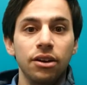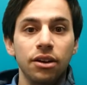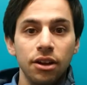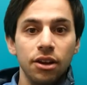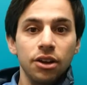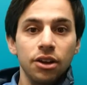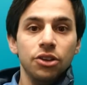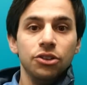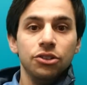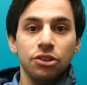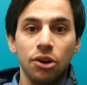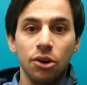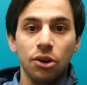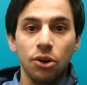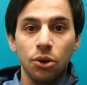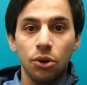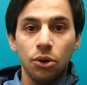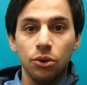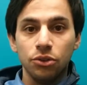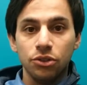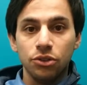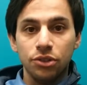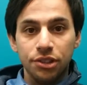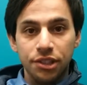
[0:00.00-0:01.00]
So
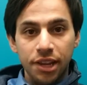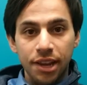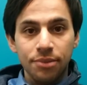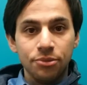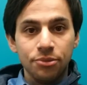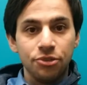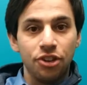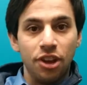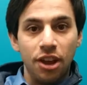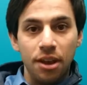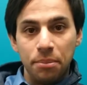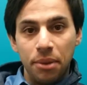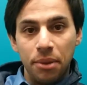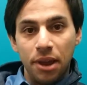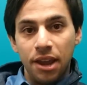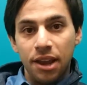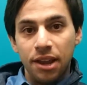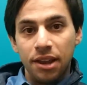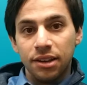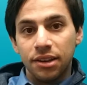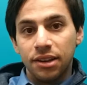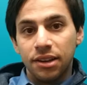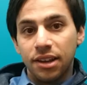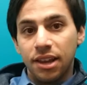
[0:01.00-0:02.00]
TMJ
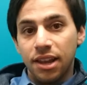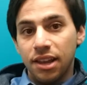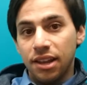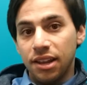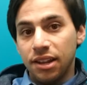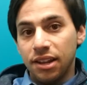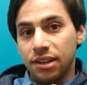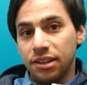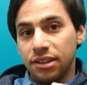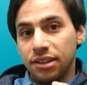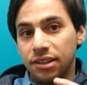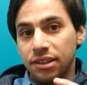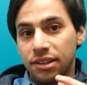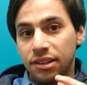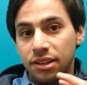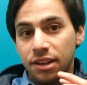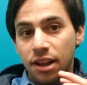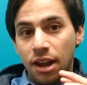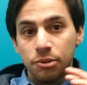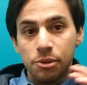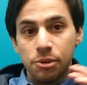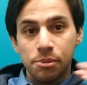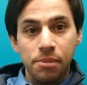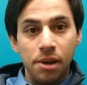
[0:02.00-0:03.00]
pain can come
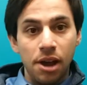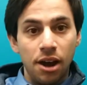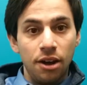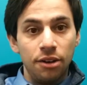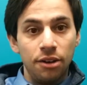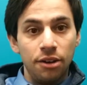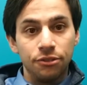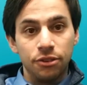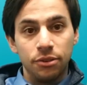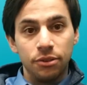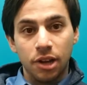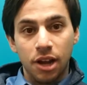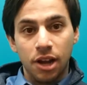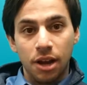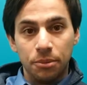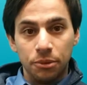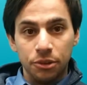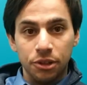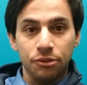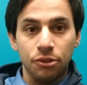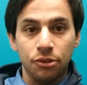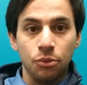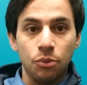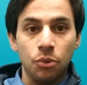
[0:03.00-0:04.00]
about from a couple
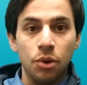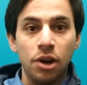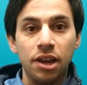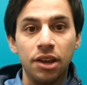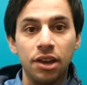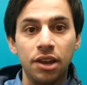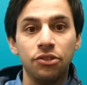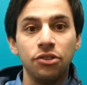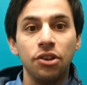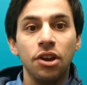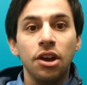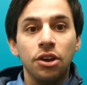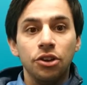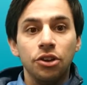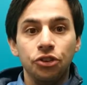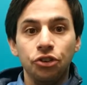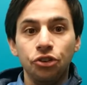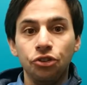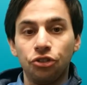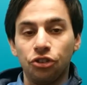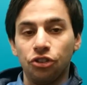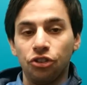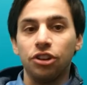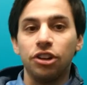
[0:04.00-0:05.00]
different ways.
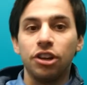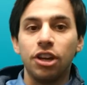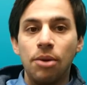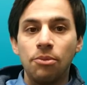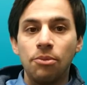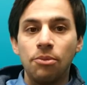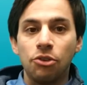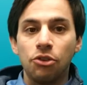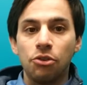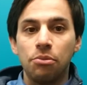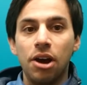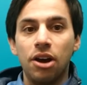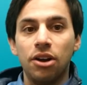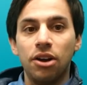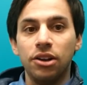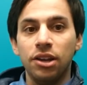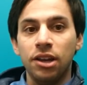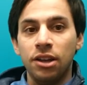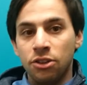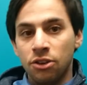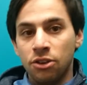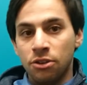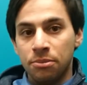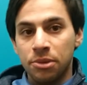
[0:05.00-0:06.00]
Usually it comes about
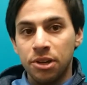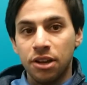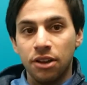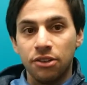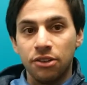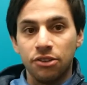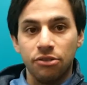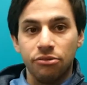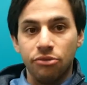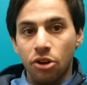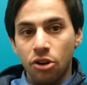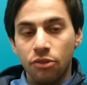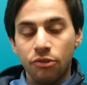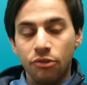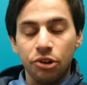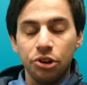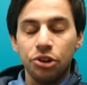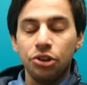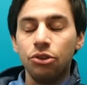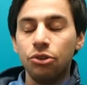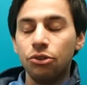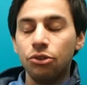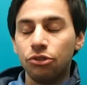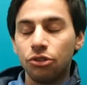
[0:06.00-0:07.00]
either because of
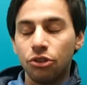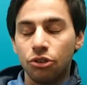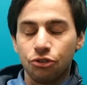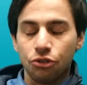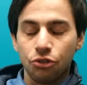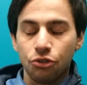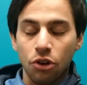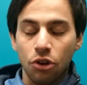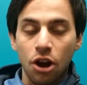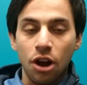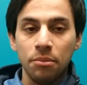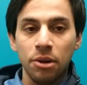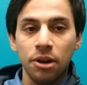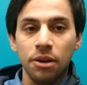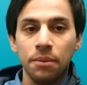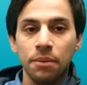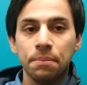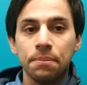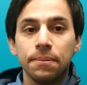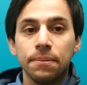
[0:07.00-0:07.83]
overuse or trauma.